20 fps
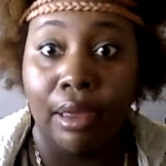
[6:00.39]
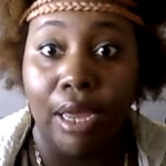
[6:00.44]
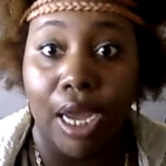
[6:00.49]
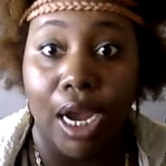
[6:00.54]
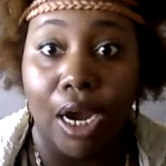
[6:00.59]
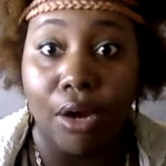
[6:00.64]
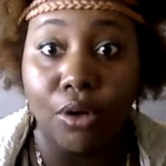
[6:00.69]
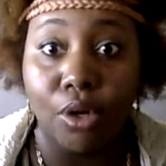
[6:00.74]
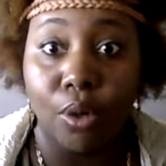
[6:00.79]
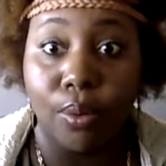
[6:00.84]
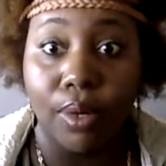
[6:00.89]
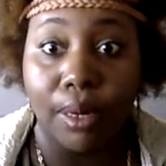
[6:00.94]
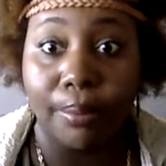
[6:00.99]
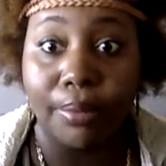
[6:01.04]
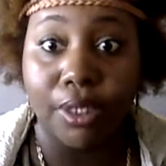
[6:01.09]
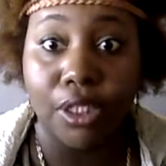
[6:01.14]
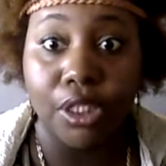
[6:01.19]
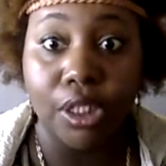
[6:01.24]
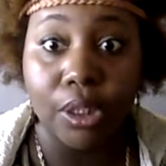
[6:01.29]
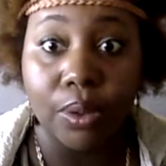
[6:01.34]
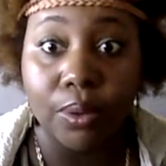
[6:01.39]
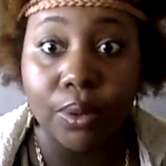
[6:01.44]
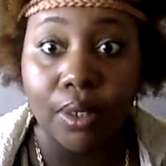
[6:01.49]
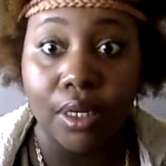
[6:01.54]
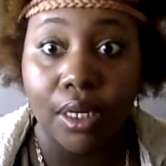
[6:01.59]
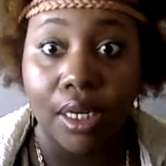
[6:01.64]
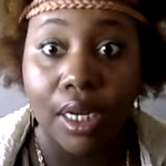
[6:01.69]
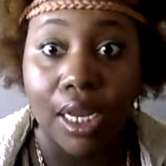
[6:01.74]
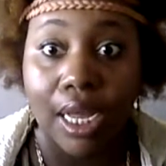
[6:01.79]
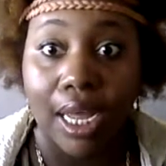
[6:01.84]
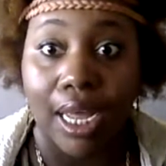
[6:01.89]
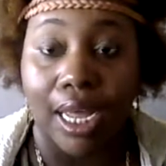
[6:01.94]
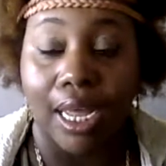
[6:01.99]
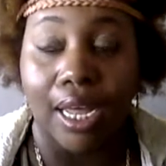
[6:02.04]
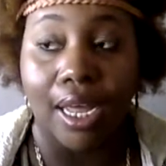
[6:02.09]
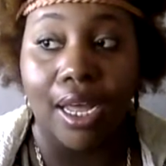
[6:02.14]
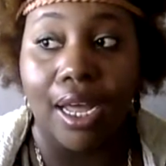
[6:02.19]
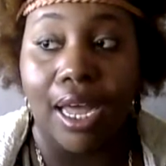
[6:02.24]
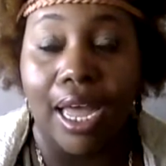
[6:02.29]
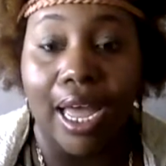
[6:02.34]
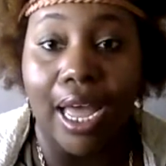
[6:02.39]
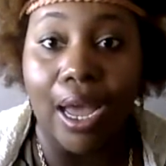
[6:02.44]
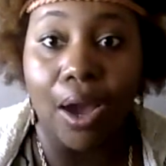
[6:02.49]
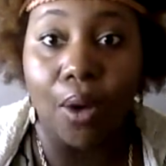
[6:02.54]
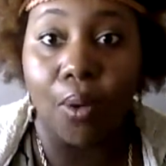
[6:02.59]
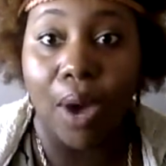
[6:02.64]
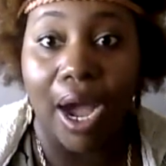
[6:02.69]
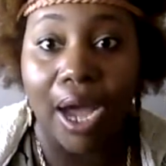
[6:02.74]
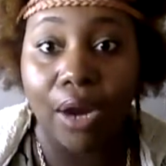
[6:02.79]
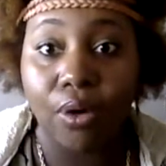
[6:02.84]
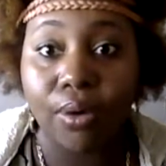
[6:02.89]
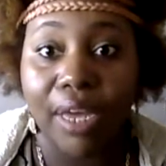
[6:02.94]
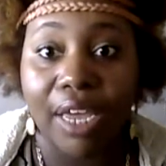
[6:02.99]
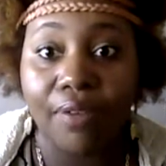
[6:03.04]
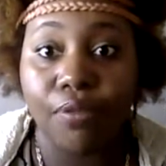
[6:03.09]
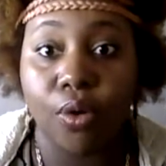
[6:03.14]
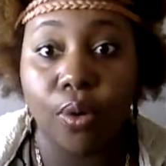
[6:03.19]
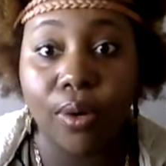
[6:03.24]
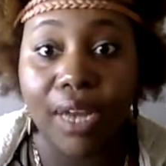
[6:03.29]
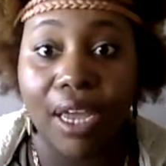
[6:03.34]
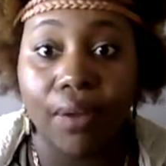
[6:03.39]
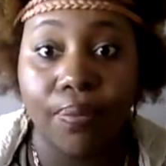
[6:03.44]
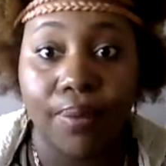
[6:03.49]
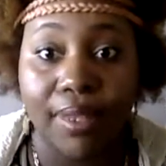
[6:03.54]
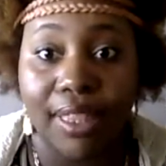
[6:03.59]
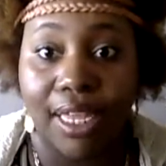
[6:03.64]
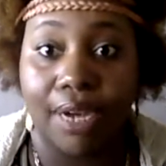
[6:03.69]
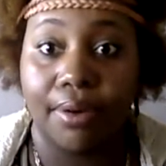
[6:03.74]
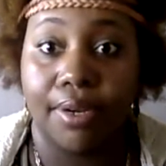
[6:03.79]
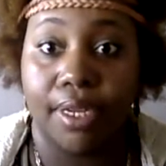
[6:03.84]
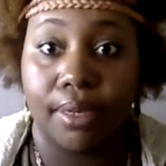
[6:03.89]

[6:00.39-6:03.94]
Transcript: I don't know what I'm gonna do. I don't have no life without